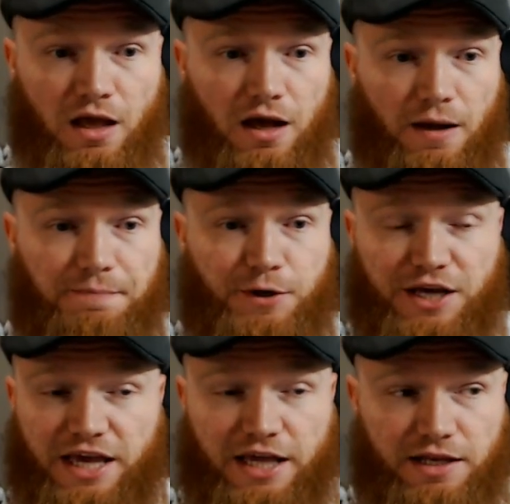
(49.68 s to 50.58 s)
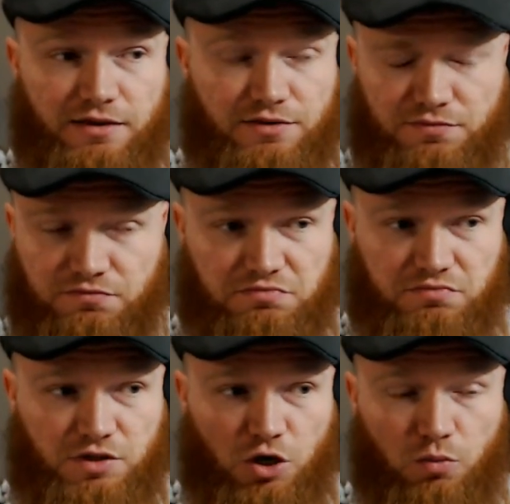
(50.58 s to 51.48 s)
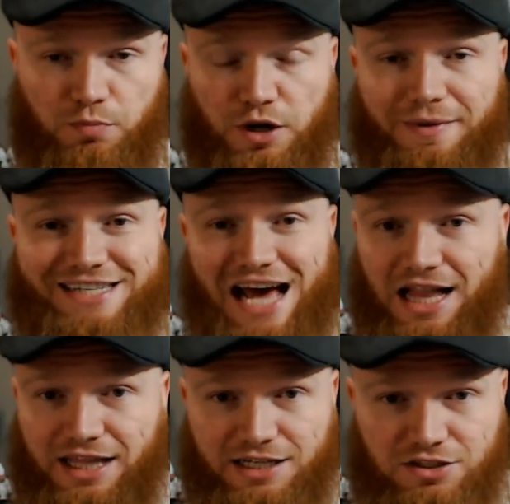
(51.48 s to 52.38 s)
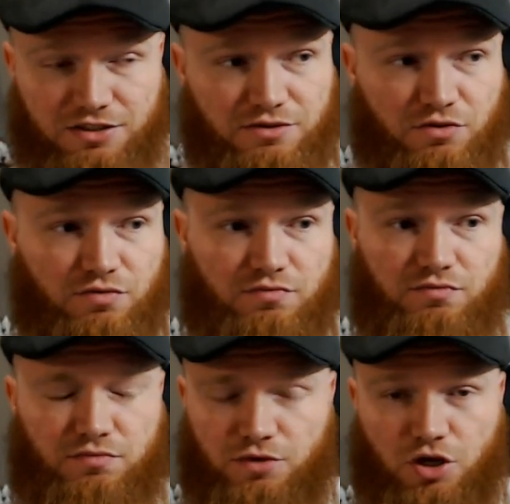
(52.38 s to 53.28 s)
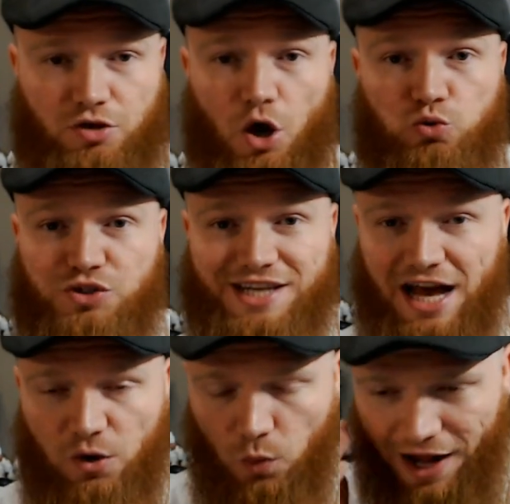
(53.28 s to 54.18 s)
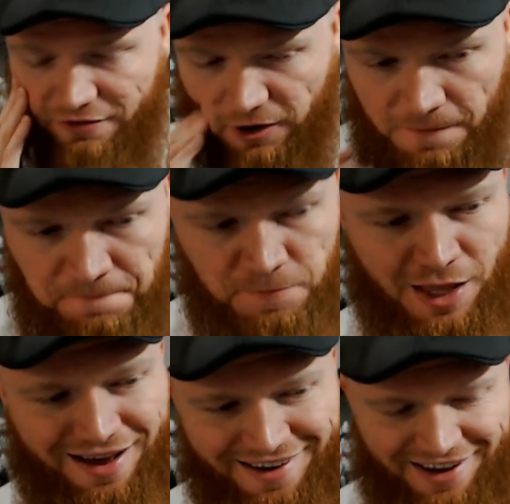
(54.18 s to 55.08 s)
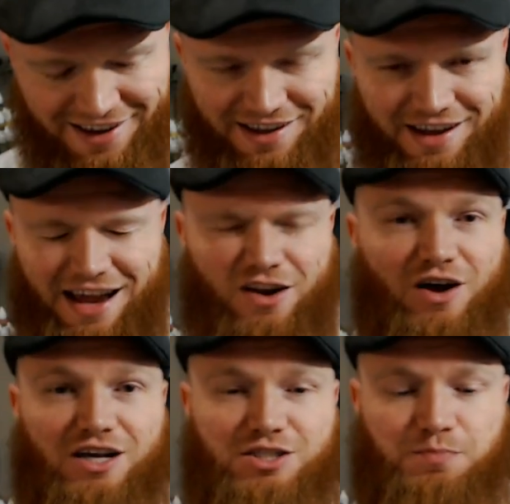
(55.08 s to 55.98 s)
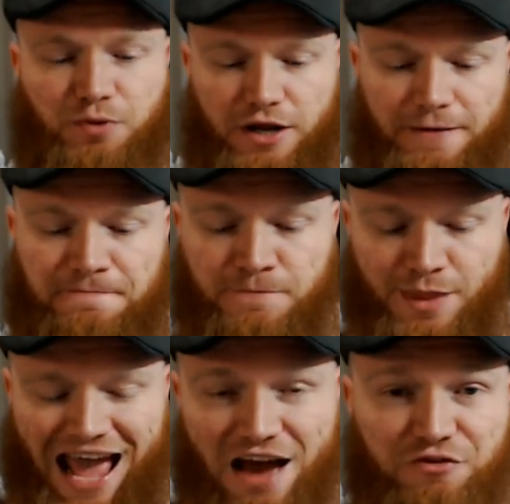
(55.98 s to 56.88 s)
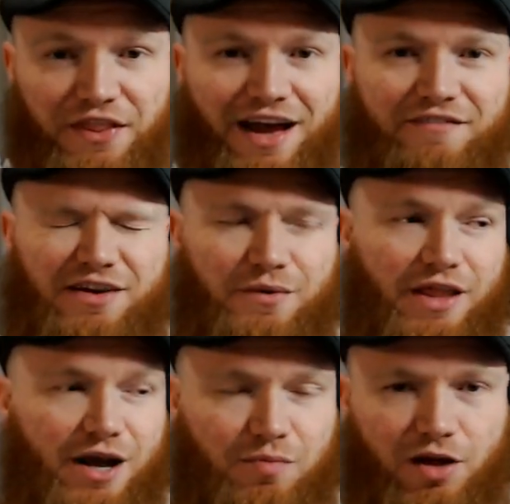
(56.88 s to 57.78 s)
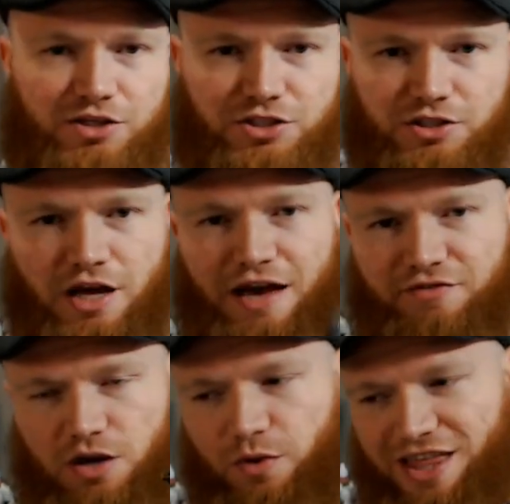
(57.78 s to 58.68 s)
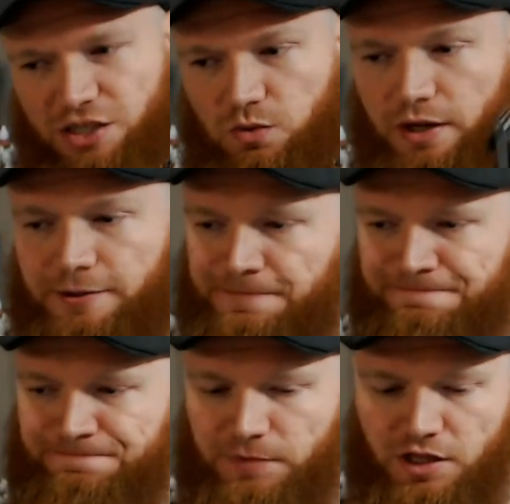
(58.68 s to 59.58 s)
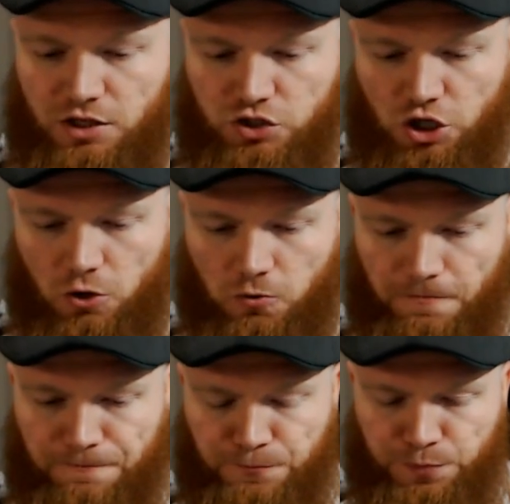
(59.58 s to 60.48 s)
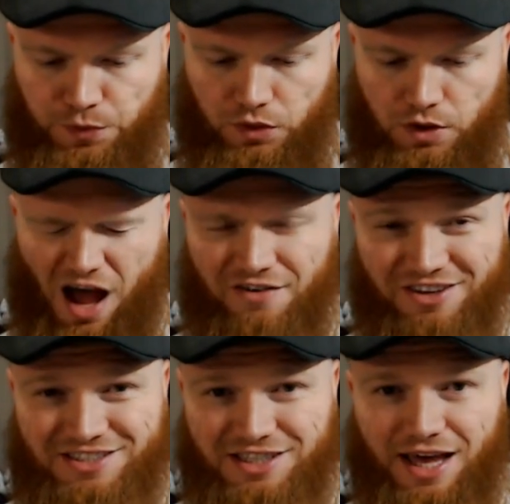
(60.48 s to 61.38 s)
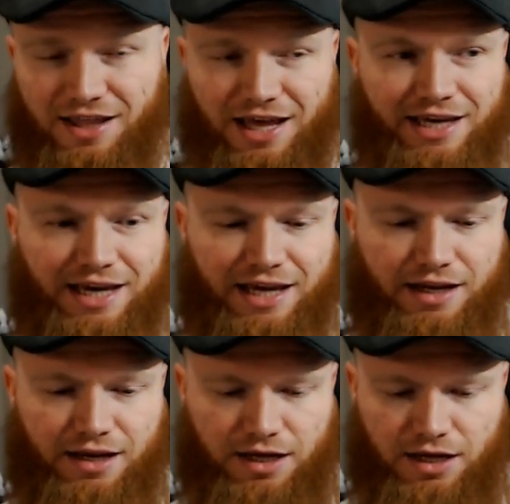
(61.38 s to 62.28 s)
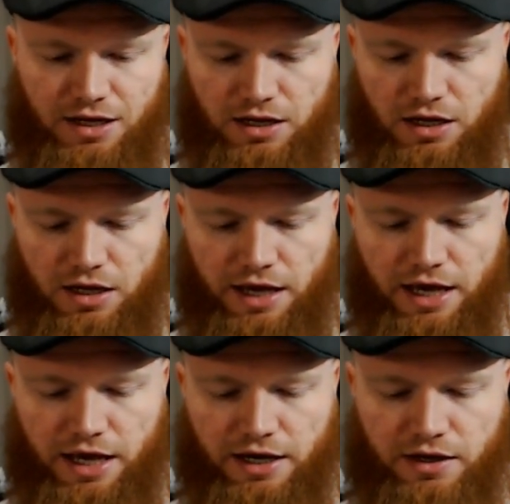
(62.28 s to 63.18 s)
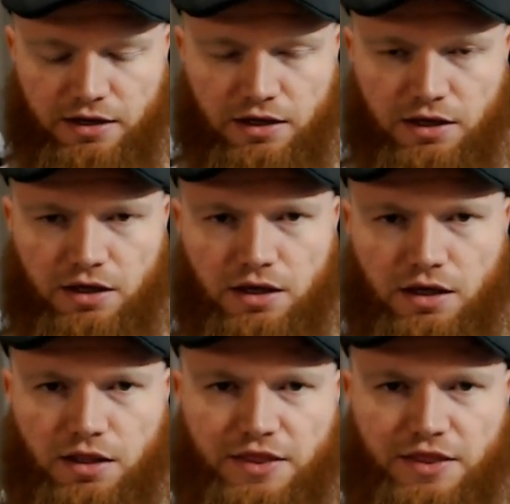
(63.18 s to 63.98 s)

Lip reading: putting metallics, coats down, whatever. I don't know how else to put it. Everything I've done with an airbrush, I've done with this one. So obviously I like it, and that's